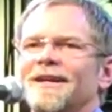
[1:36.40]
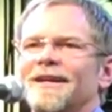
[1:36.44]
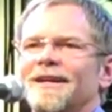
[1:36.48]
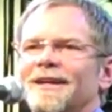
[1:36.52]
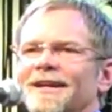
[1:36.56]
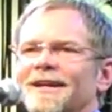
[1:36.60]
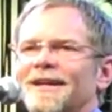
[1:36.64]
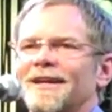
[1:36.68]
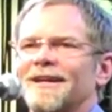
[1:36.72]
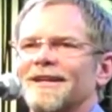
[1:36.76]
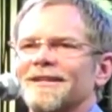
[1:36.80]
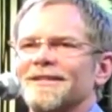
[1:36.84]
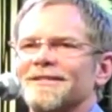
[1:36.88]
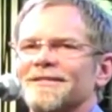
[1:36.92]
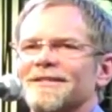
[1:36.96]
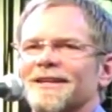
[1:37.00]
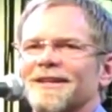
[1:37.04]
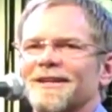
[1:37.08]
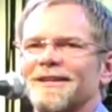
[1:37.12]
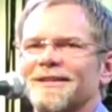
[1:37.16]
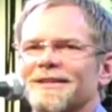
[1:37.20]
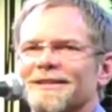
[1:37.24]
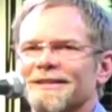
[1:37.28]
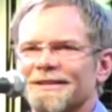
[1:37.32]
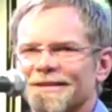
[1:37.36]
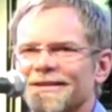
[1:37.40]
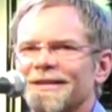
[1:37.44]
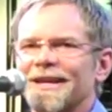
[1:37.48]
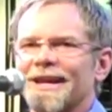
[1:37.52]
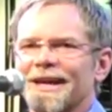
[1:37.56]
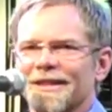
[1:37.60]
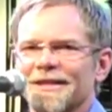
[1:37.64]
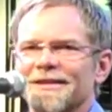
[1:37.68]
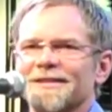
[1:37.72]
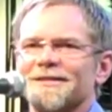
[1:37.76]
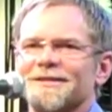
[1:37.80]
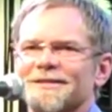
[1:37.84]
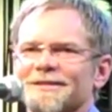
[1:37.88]
and said, "Yeah,
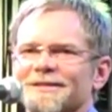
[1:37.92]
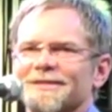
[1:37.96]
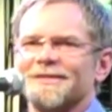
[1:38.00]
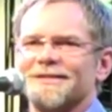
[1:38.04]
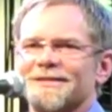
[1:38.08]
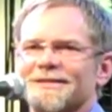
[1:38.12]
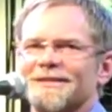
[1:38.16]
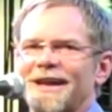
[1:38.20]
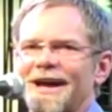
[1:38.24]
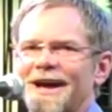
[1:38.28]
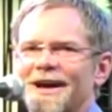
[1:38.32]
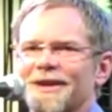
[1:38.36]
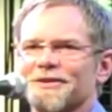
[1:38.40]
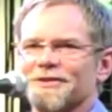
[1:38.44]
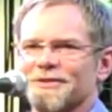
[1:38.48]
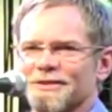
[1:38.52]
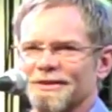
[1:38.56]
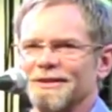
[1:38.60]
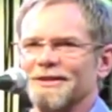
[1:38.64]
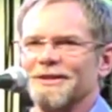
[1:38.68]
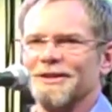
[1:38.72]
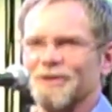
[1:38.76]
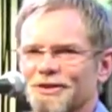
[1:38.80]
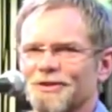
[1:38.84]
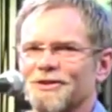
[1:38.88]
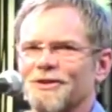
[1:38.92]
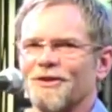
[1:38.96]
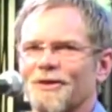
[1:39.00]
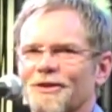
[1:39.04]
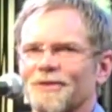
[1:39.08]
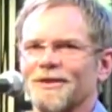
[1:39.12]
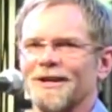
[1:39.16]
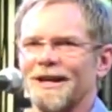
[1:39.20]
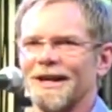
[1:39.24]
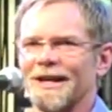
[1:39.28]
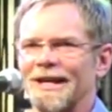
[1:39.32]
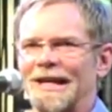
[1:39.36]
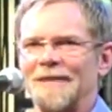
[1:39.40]
this is actually the guitar
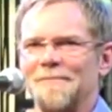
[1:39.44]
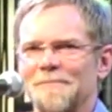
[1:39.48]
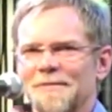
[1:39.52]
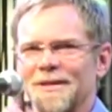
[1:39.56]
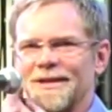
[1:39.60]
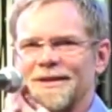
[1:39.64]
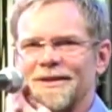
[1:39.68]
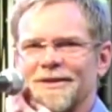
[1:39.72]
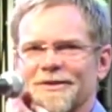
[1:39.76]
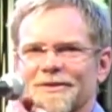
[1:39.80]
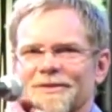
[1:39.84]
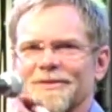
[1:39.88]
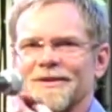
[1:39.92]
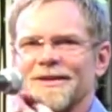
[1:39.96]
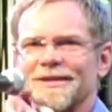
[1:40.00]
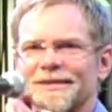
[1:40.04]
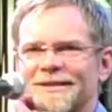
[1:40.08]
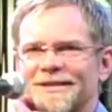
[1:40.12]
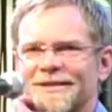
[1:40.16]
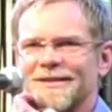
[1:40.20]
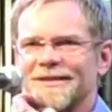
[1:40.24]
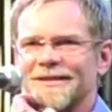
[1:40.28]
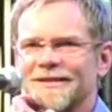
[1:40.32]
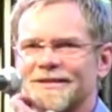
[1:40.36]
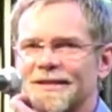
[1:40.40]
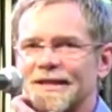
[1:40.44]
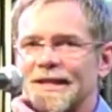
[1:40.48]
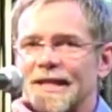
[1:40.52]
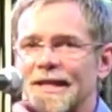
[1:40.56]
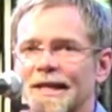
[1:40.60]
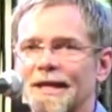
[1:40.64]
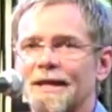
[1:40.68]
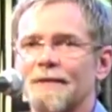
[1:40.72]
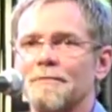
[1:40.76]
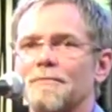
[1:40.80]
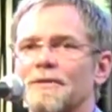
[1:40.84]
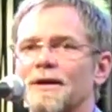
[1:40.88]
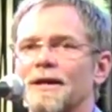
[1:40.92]
that I came in here to
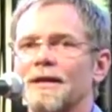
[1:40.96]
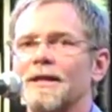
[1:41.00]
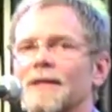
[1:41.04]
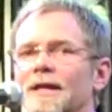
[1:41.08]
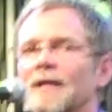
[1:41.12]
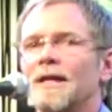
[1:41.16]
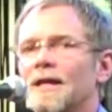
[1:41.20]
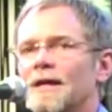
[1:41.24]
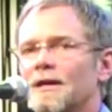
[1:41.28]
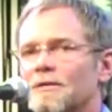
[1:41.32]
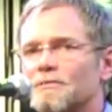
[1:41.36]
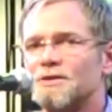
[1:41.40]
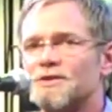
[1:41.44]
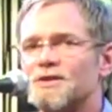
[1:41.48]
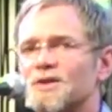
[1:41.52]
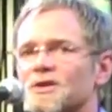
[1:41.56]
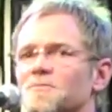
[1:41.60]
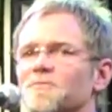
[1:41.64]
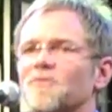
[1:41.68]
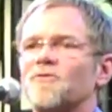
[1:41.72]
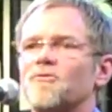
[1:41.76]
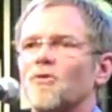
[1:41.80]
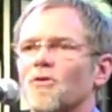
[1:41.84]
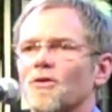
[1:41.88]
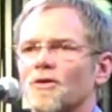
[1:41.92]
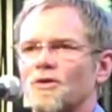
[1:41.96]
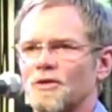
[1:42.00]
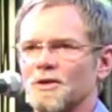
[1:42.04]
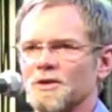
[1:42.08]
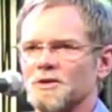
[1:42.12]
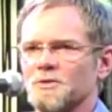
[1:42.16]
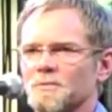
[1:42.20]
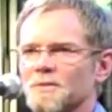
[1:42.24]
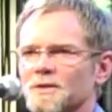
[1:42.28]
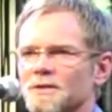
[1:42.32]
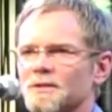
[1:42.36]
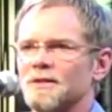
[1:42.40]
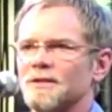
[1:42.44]
get." But it was just before
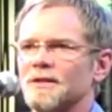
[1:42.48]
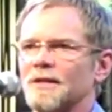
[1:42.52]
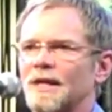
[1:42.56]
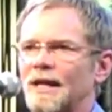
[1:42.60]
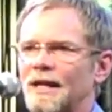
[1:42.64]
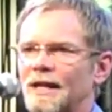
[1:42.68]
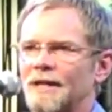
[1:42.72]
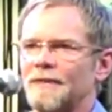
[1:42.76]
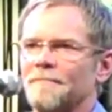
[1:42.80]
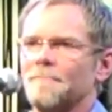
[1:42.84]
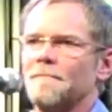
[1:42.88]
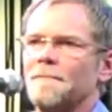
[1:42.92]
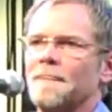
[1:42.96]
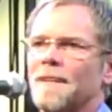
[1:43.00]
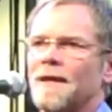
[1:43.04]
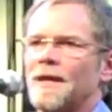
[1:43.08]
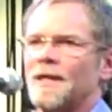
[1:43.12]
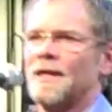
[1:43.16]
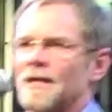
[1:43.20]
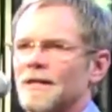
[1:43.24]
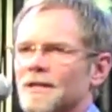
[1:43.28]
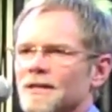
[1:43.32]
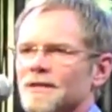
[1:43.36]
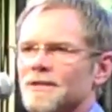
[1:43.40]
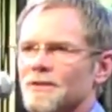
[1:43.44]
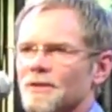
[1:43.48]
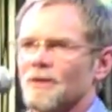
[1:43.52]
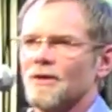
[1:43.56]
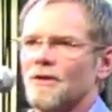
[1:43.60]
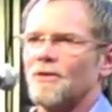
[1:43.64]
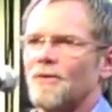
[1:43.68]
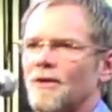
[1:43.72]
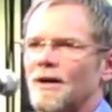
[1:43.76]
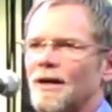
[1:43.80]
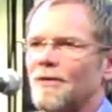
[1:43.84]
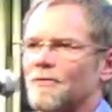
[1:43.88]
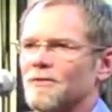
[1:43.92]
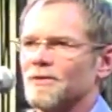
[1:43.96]
Christmas, and so
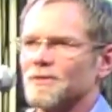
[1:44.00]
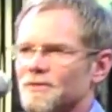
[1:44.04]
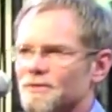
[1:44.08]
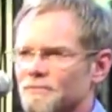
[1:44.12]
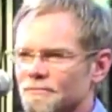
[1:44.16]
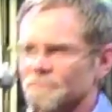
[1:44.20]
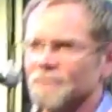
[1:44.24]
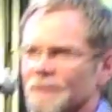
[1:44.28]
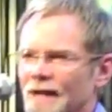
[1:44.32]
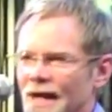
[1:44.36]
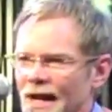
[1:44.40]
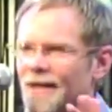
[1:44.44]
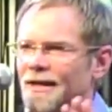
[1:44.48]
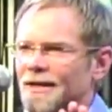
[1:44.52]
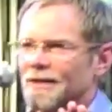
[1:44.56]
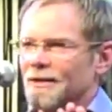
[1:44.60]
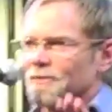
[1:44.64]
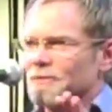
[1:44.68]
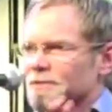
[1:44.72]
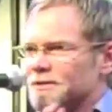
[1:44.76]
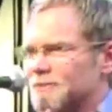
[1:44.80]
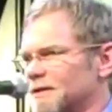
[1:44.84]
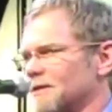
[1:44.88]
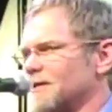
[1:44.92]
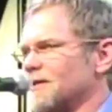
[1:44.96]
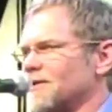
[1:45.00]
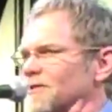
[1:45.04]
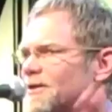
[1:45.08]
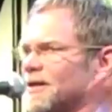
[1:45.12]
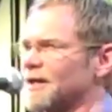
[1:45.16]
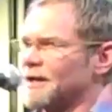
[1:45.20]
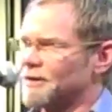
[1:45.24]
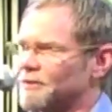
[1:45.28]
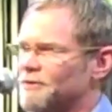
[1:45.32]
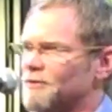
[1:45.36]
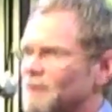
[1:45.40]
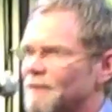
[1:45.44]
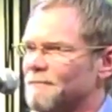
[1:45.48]
the idea was to go kind
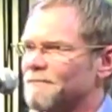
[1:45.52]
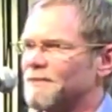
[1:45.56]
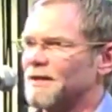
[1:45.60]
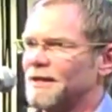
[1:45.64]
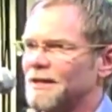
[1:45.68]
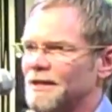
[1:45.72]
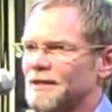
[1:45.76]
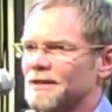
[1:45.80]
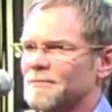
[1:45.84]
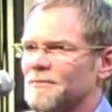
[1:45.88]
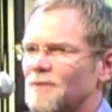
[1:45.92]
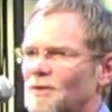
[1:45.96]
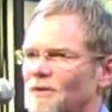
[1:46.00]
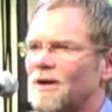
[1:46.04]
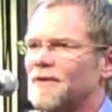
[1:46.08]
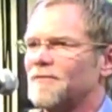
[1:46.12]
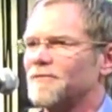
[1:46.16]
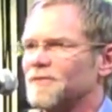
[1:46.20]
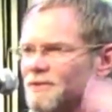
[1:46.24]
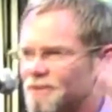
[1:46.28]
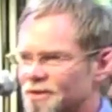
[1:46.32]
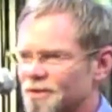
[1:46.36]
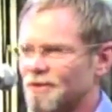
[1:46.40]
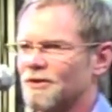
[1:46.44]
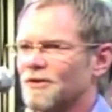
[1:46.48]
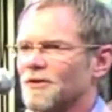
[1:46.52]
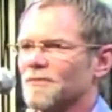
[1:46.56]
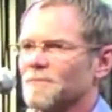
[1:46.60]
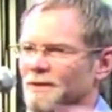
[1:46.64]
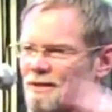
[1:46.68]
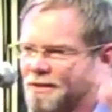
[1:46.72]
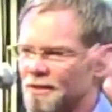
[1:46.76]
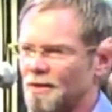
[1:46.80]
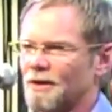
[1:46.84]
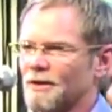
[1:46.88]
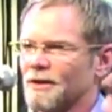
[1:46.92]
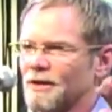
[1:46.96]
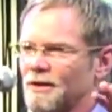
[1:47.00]
of drop the hint to my wife, and she'd heard me
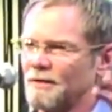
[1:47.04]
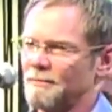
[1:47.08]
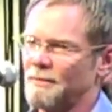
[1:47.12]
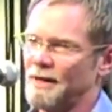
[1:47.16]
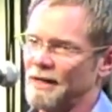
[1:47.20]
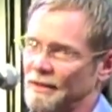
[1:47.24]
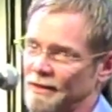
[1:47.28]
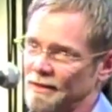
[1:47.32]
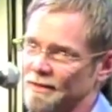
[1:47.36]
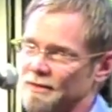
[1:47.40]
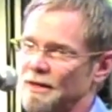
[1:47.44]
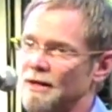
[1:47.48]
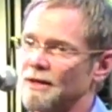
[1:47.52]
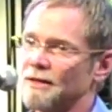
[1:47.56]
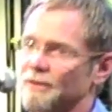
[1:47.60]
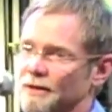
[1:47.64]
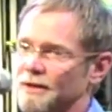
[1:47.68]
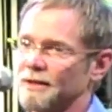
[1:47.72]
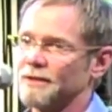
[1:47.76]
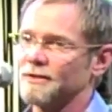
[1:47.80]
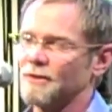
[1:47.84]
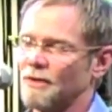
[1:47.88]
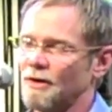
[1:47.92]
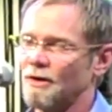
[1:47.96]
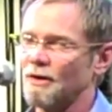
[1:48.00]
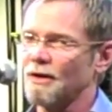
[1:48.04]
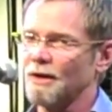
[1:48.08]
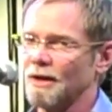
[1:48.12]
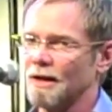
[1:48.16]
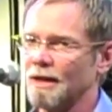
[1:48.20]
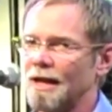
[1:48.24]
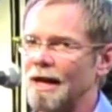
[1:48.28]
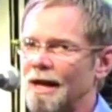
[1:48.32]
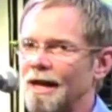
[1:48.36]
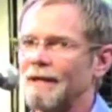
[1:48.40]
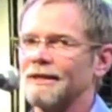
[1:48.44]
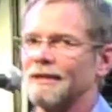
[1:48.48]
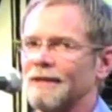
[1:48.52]
talking about this other guitar a
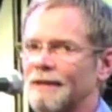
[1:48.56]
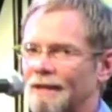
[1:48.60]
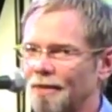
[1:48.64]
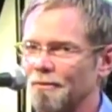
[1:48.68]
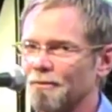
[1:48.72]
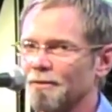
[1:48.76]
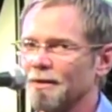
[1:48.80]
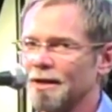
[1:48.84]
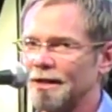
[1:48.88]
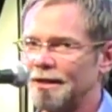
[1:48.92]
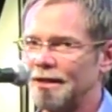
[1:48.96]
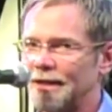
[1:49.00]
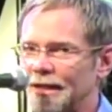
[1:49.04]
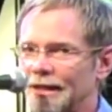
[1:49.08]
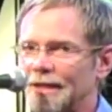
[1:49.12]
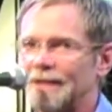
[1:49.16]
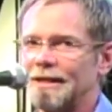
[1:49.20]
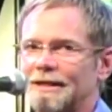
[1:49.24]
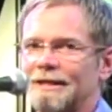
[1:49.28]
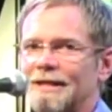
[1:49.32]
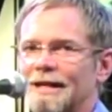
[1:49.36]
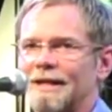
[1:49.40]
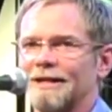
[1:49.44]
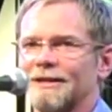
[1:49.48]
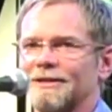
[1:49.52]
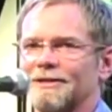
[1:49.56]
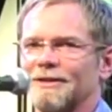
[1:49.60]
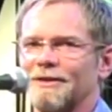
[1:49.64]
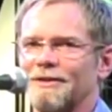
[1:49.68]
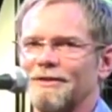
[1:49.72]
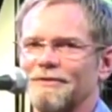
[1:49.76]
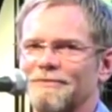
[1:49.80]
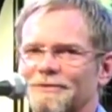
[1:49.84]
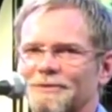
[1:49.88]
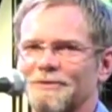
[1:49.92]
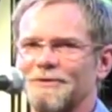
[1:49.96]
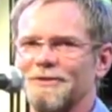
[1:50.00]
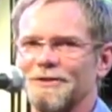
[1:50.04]
lot, that I really needed that guitar
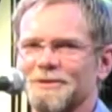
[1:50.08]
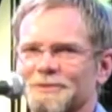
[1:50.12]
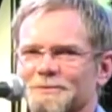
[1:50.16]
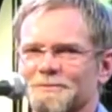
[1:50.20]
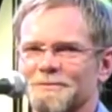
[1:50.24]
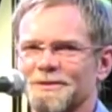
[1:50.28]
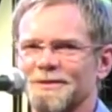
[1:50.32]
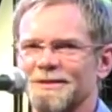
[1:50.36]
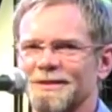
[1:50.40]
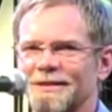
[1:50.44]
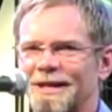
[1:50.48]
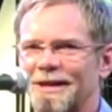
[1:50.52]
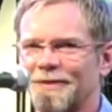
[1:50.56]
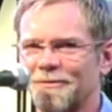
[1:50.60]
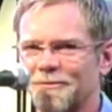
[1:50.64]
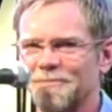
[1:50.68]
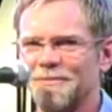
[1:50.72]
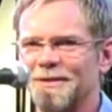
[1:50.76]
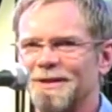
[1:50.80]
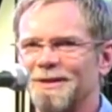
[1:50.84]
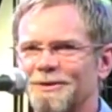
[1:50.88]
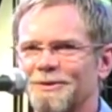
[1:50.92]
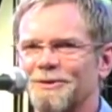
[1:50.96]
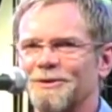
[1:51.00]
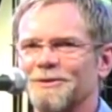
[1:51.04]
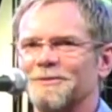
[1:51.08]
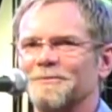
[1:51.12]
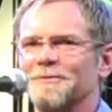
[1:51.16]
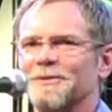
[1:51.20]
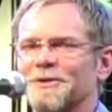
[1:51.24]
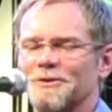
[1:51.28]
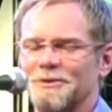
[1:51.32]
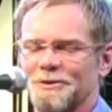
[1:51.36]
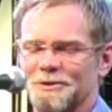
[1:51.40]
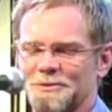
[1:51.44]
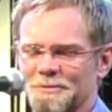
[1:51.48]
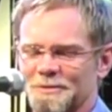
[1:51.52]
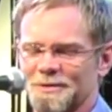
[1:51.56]
for Christmas, and that would be the ultimate
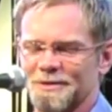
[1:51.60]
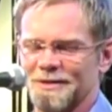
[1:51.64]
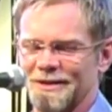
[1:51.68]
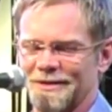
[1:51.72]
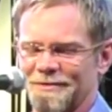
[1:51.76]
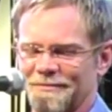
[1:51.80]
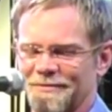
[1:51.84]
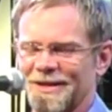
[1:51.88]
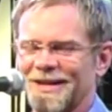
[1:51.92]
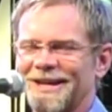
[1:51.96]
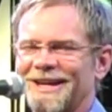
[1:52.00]
Christmas gift.